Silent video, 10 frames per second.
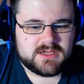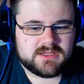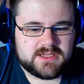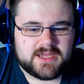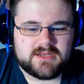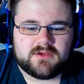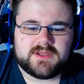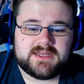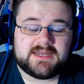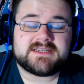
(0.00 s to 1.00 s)

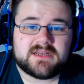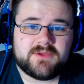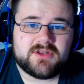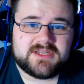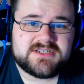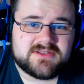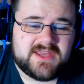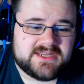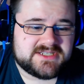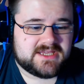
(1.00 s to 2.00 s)
is going to be on digital
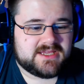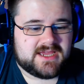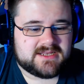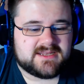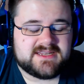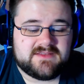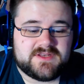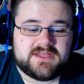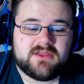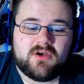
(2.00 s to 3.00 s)
HD and the
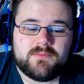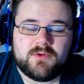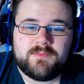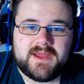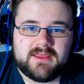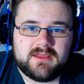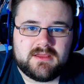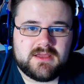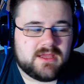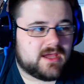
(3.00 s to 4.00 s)
DVD combo pack.
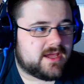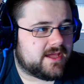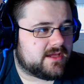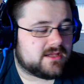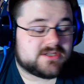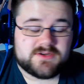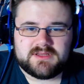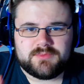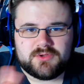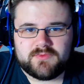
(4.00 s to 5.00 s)
The
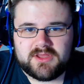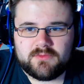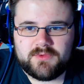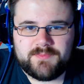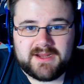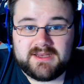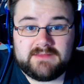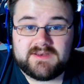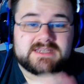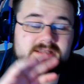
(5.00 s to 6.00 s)
Blu-ray combo pack.
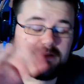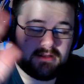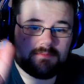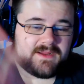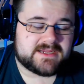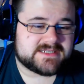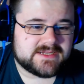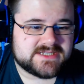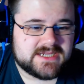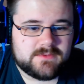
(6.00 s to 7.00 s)
DVD is the thing that passed now,
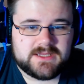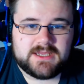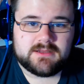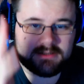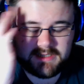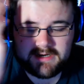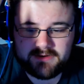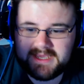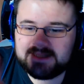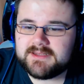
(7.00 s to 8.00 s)
Simon. Get it out of
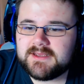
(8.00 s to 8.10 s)
your head.